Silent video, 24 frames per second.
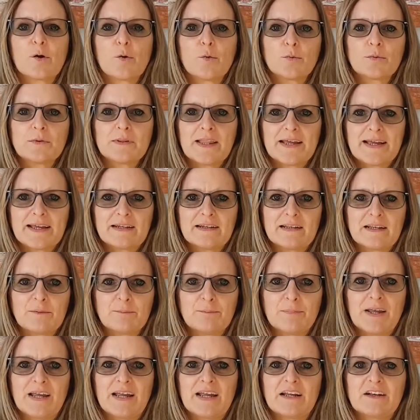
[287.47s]
own landing
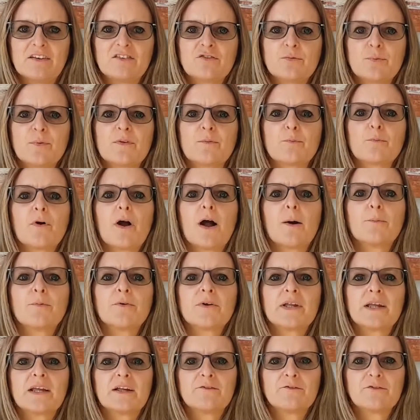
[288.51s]
page with
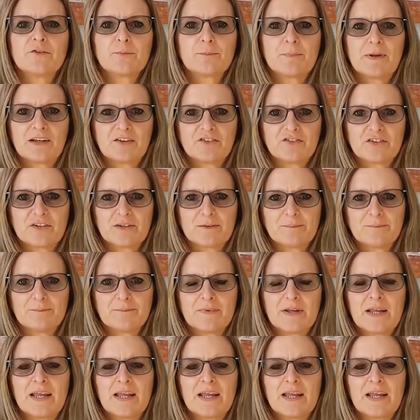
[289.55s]
property information.